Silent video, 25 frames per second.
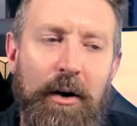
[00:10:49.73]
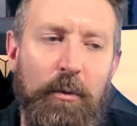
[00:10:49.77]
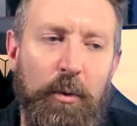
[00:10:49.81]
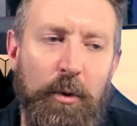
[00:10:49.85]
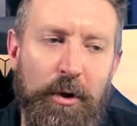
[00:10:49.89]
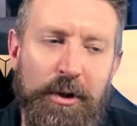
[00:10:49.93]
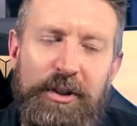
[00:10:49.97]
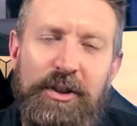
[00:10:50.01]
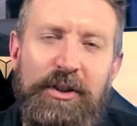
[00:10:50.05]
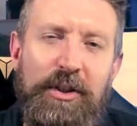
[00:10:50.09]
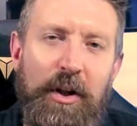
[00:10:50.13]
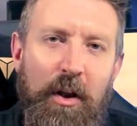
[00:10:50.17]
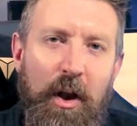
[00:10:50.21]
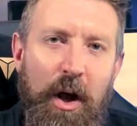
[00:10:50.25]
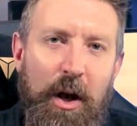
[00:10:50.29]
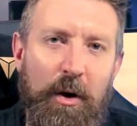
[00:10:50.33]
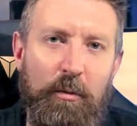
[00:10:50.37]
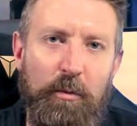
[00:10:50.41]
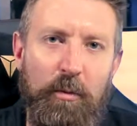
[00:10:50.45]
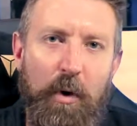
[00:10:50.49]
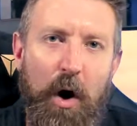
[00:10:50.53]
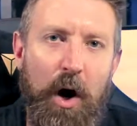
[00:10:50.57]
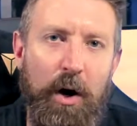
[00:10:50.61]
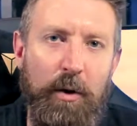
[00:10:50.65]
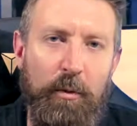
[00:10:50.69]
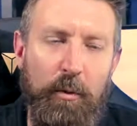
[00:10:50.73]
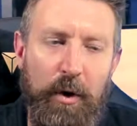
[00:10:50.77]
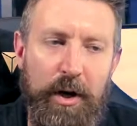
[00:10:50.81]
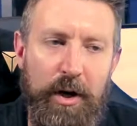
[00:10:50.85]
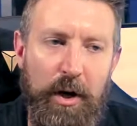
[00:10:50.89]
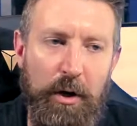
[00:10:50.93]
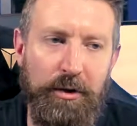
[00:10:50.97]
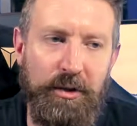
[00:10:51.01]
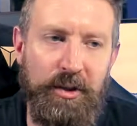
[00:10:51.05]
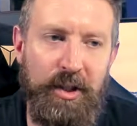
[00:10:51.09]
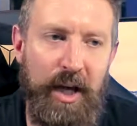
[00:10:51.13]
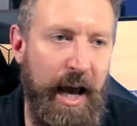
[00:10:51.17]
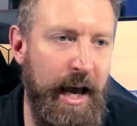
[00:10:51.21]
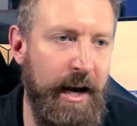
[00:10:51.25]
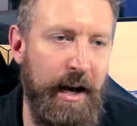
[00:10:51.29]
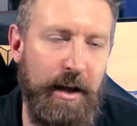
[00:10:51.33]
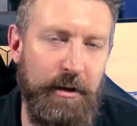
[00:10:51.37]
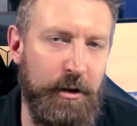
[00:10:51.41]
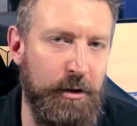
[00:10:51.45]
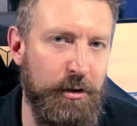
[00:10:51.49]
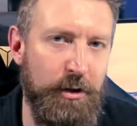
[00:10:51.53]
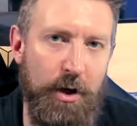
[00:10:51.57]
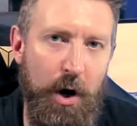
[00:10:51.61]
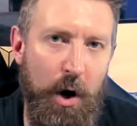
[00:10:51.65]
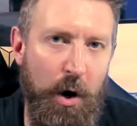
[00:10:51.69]
We're still on Windows 10,
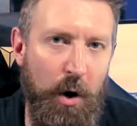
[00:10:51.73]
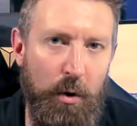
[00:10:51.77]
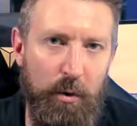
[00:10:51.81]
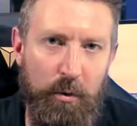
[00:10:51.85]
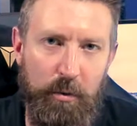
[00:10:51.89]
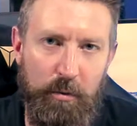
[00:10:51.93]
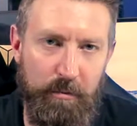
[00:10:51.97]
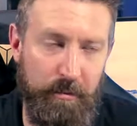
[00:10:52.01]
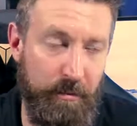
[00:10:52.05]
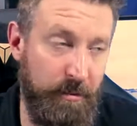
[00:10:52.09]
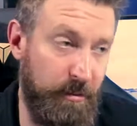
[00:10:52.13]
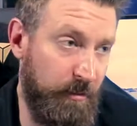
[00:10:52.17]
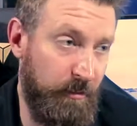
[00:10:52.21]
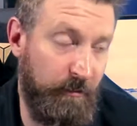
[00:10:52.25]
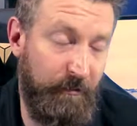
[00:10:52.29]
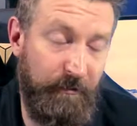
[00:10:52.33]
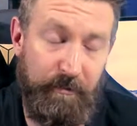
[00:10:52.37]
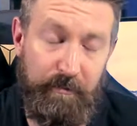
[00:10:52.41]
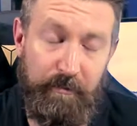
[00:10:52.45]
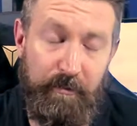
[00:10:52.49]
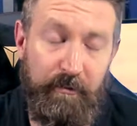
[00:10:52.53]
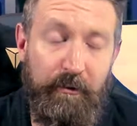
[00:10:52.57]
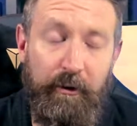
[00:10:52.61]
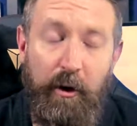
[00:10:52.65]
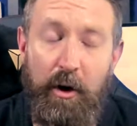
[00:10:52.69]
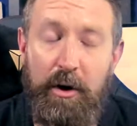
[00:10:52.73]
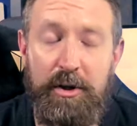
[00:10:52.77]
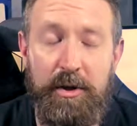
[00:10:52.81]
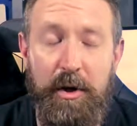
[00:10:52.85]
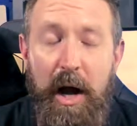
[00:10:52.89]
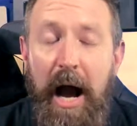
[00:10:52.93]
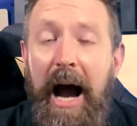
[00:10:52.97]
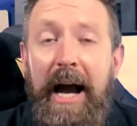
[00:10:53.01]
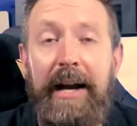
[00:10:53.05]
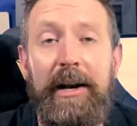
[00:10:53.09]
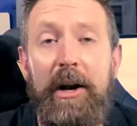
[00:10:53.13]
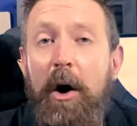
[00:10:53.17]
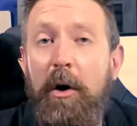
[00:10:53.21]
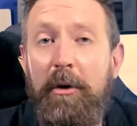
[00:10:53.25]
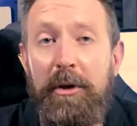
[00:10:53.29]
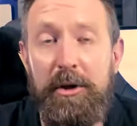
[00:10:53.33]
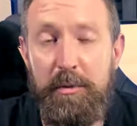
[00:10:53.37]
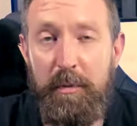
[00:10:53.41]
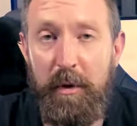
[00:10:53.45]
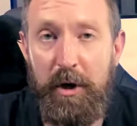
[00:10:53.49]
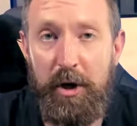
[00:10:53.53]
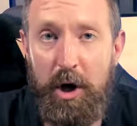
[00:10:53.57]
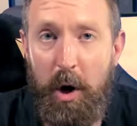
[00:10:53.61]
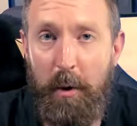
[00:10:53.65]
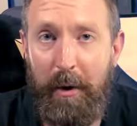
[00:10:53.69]
and there's no, as far as I know,
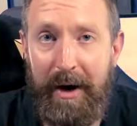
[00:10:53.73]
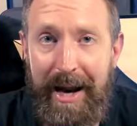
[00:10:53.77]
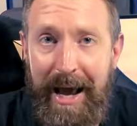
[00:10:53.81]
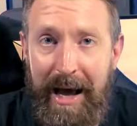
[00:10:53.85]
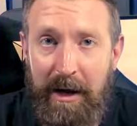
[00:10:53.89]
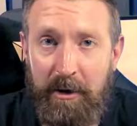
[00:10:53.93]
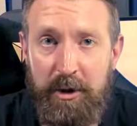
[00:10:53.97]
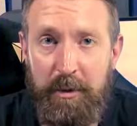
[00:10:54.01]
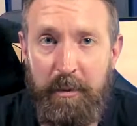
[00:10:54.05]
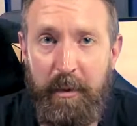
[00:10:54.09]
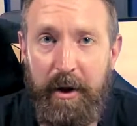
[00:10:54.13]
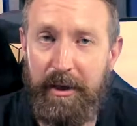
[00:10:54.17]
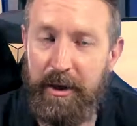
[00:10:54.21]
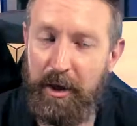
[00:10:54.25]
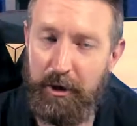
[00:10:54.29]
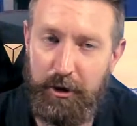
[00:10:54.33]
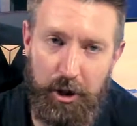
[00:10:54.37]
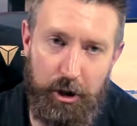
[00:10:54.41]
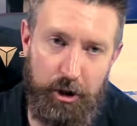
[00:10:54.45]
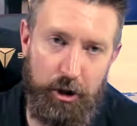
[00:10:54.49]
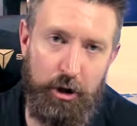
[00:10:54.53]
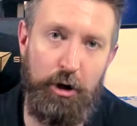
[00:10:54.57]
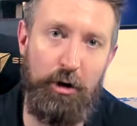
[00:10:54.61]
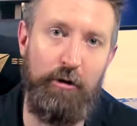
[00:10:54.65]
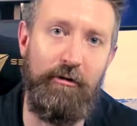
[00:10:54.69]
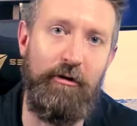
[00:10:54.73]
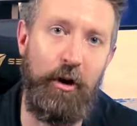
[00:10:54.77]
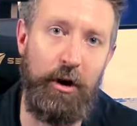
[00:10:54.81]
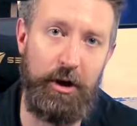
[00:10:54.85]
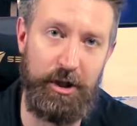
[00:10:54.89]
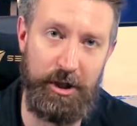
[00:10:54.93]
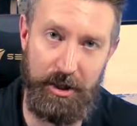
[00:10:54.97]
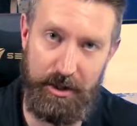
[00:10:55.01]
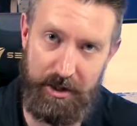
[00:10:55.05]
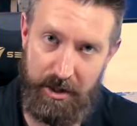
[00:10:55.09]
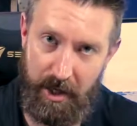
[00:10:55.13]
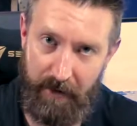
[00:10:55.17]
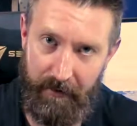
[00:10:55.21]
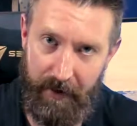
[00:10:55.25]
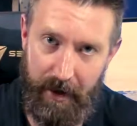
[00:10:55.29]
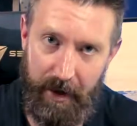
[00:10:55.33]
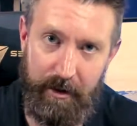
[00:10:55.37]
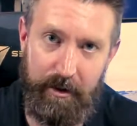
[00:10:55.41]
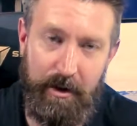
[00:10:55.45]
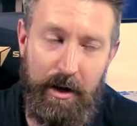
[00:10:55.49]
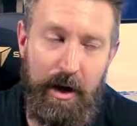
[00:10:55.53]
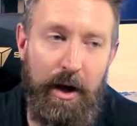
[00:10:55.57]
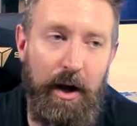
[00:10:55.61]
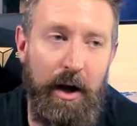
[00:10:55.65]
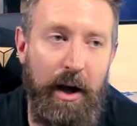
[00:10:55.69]
there's been no announcement. There's just new versions of it.